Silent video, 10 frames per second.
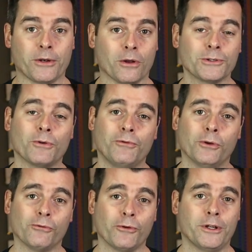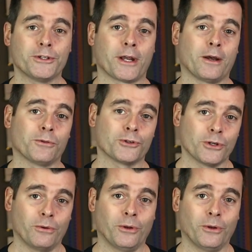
and also feel free to check out the show